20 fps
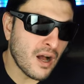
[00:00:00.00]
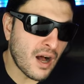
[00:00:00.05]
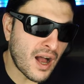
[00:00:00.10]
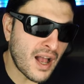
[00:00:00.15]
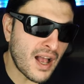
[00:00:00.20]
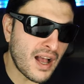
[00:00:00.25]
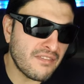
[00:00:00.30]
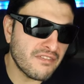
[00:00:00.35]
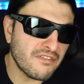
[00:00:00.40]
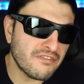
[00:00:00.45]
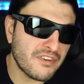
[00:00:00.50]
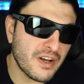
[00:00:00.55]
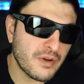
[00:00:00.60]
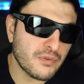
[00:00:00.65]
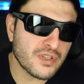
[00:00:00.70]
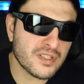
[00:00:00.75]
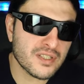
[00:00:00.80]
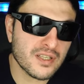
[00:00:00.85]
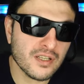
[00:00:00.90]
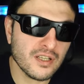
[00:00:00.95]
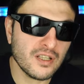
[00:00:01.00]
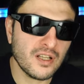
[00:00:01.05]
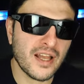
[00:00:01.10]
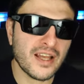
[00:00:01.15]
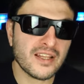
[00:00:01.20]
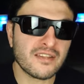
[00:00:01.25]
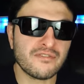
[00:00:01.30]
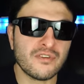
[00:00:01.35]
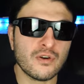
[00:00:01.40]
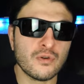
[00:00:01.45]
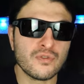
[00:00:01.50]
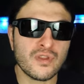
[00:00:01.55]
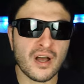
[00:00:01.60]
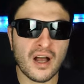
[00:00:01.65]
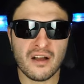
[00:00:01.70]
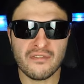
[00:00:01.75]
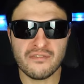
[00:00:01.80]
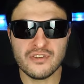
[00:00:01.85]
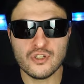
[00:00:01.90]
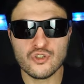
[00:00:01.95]
I haven't found a single headphone that
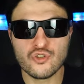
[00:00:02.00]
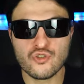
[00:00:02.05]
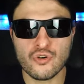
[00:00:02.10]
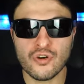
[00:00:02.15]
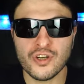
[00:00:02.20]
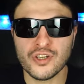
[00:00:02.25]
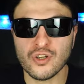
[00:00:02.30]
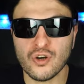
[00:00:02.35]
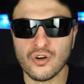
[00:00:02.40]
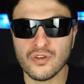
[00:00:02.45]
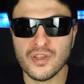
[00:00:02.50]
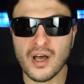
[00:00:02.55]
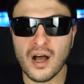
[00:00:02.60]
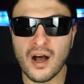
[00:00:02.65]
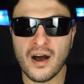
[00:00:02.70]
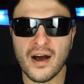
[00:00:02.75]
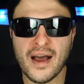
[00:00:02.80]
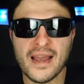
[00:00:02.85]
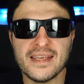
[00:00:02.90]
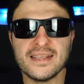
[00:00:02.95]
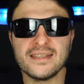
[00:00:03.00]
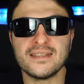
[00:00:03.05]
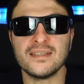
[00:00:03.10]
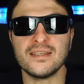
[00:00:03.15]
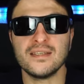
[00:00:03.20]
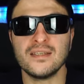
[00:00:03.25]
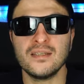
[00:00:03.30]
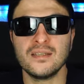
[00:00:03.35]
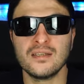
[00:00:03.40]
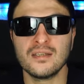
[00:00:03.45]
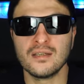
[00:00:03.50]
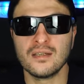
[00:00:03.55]
I've enjoyed on the high Z.